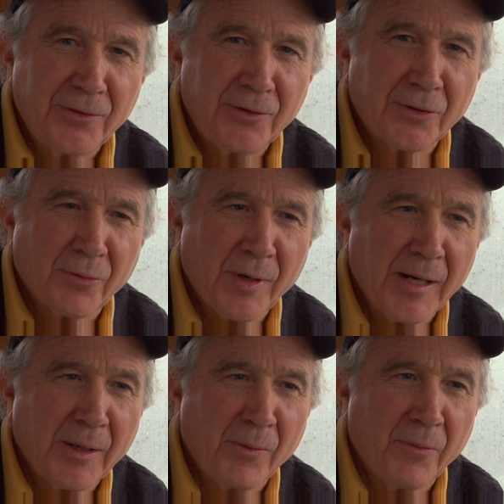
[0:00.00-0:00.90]

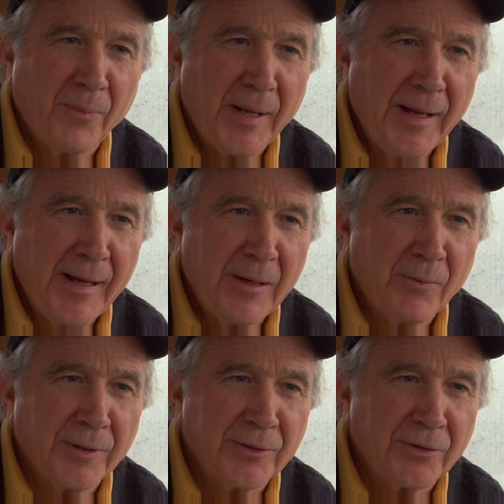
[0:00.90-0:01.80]
tranquil bay
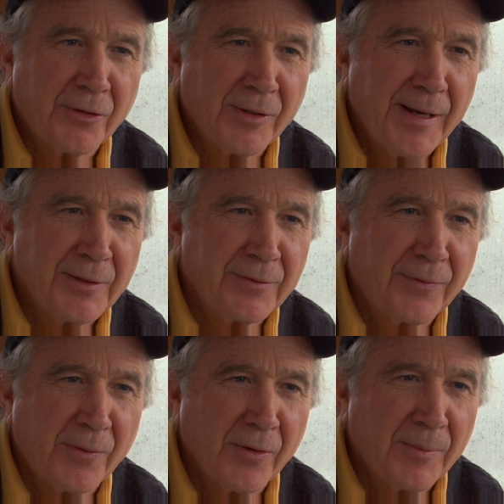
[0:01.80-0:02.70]
was
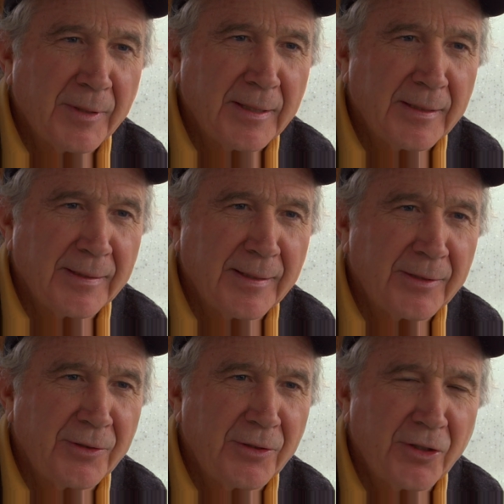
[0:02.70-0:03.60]
transformed into this